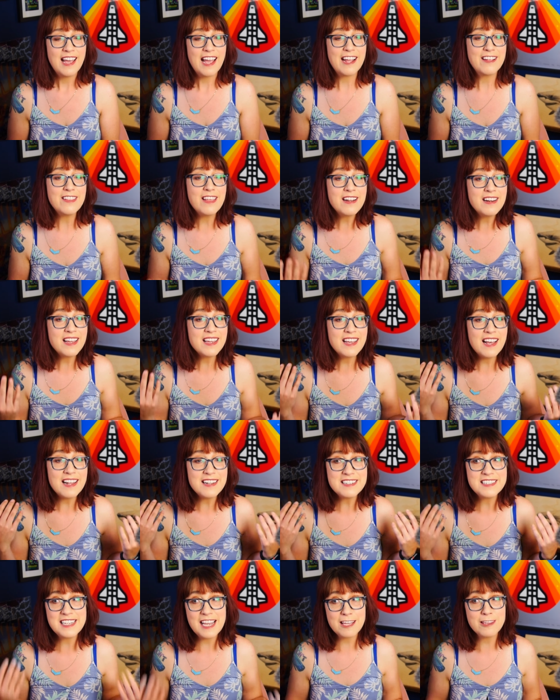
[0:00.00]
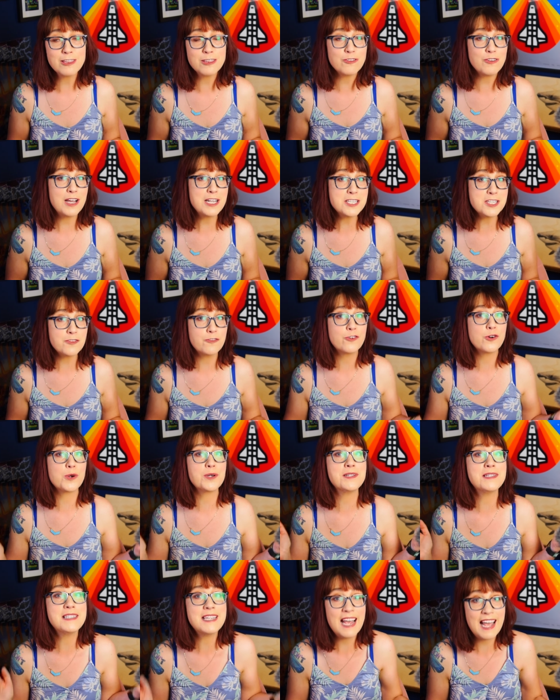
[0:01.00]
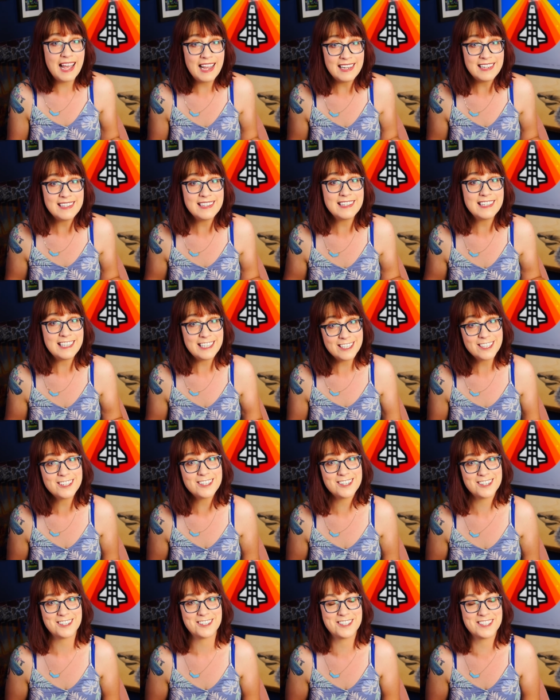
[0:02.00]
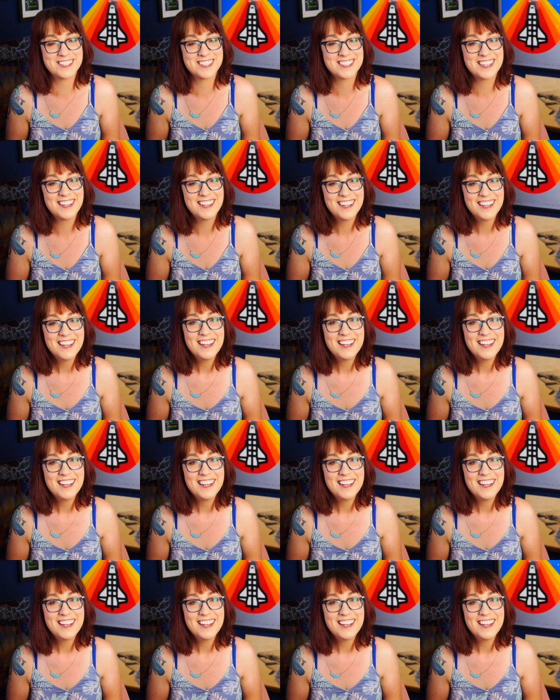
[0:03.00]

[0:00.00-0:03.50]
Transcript: And then I got death threats for 10 years.